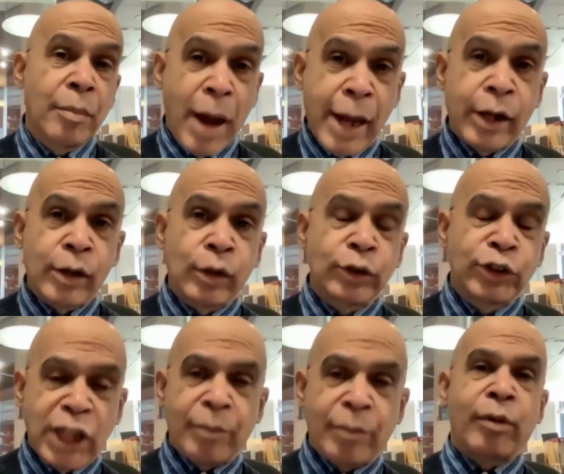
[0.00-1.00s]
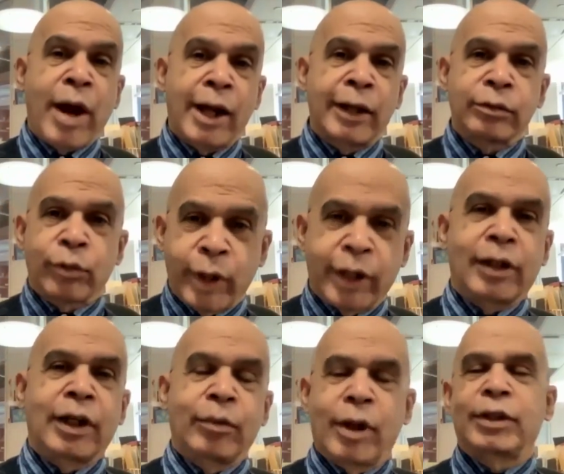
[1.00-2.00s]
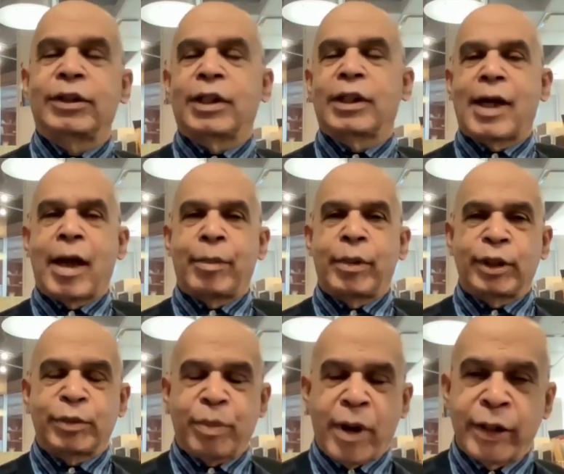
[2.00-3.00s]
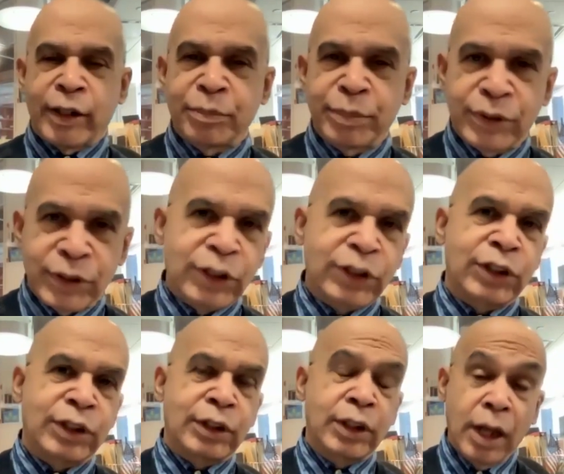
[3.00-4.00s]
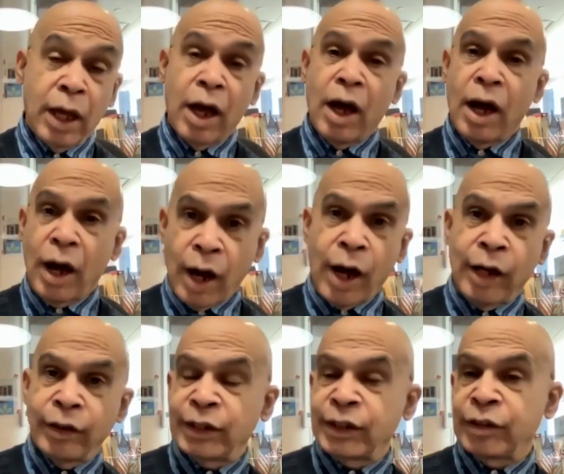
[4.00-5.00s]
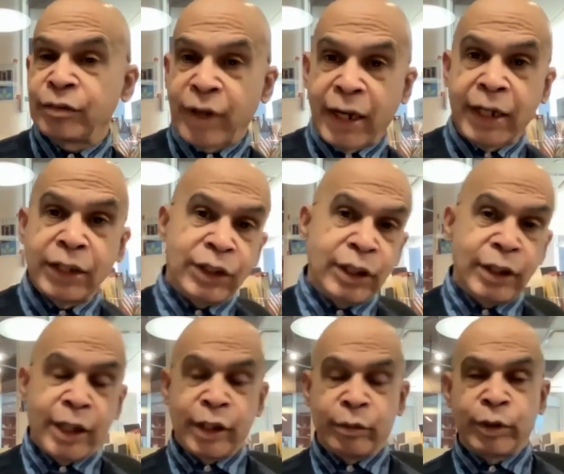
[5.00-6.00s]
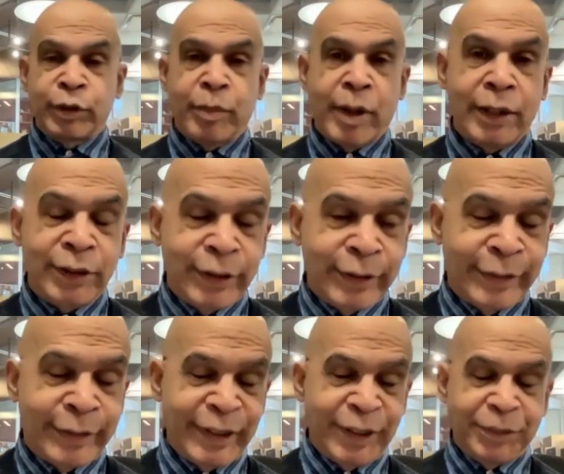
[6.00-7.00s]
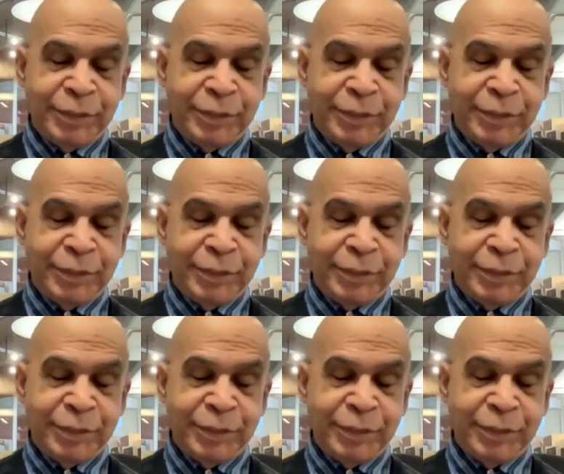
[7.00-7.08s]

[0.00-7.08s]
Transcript: Michael, summarize quickly. What is the Communist Party's position on this invasion and the response to it?